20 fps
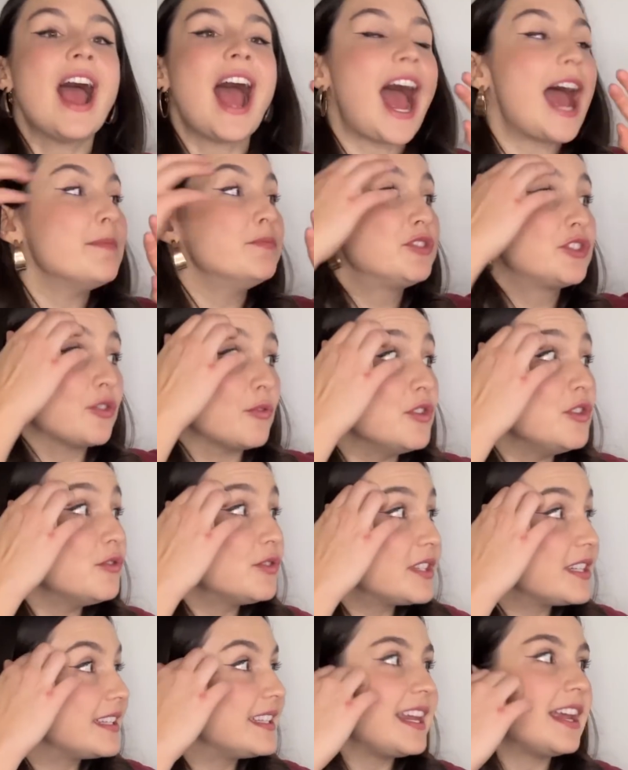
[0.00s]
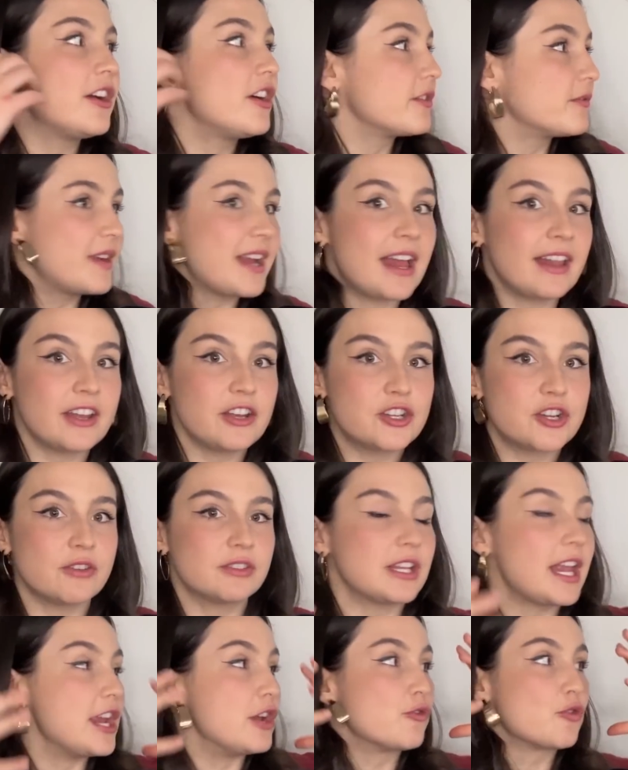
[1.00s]
I'm so used to seeing on reality
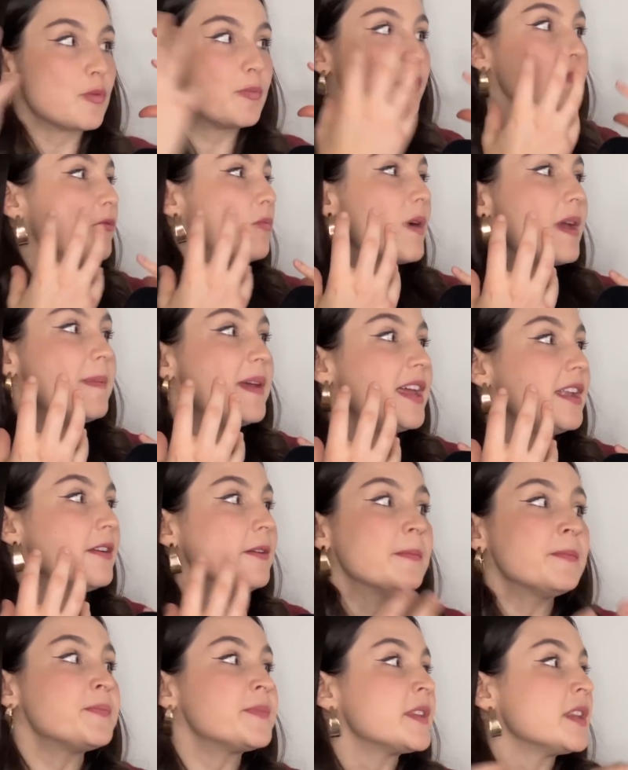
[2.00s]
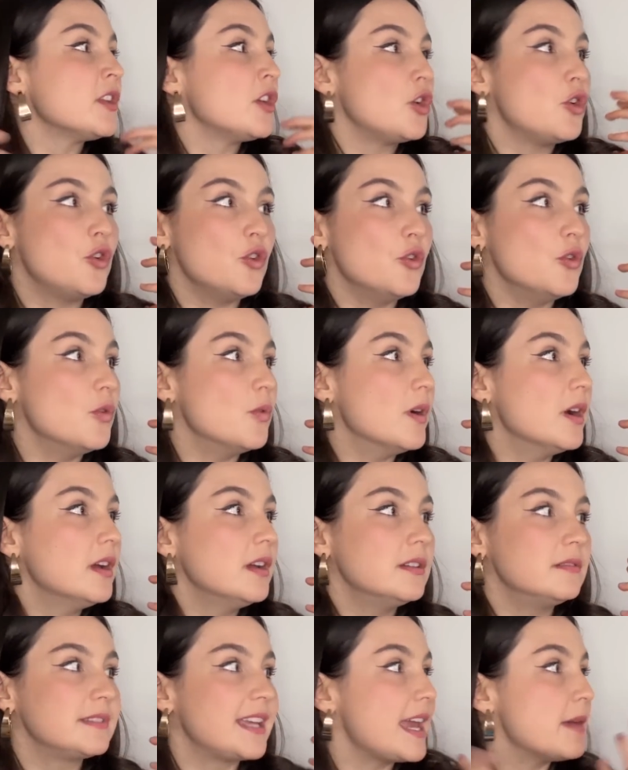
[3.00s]
shows a group of women who
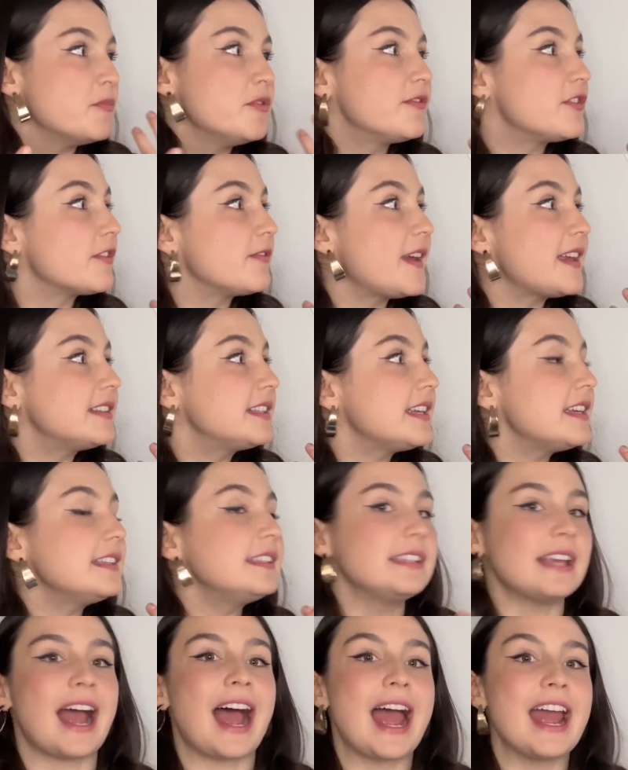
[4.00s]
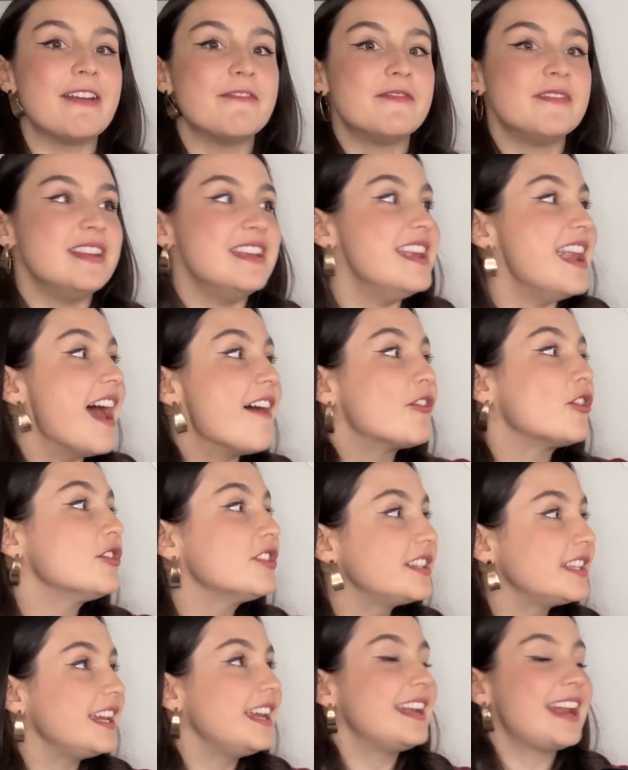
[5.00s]
can't move their faces. I have never
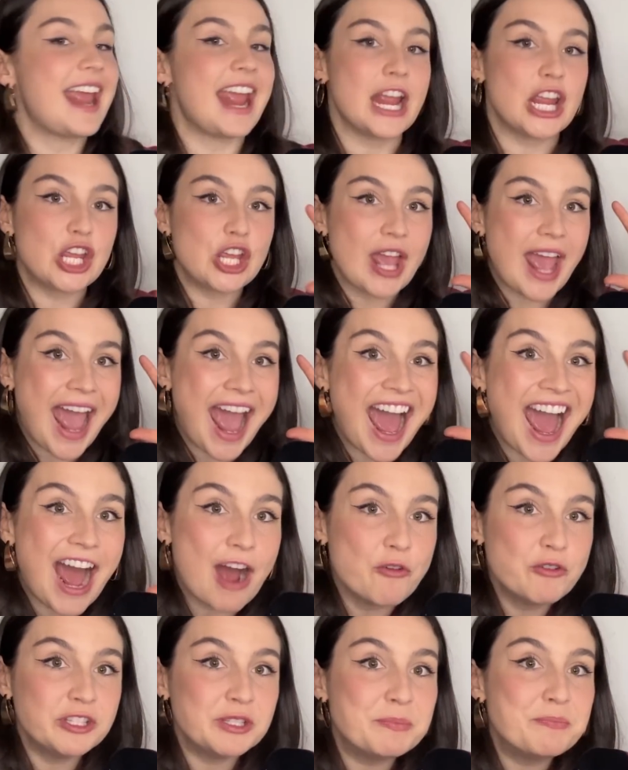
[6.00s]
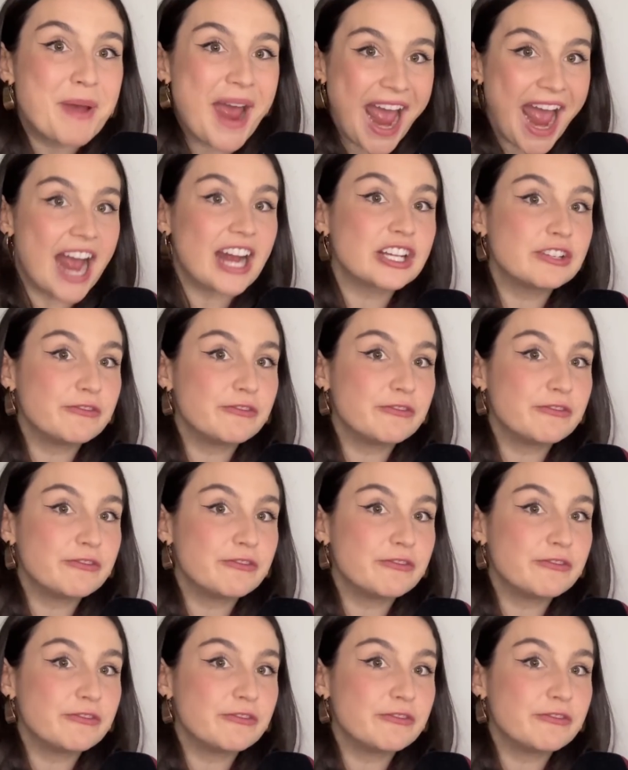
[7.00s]
seen a house packed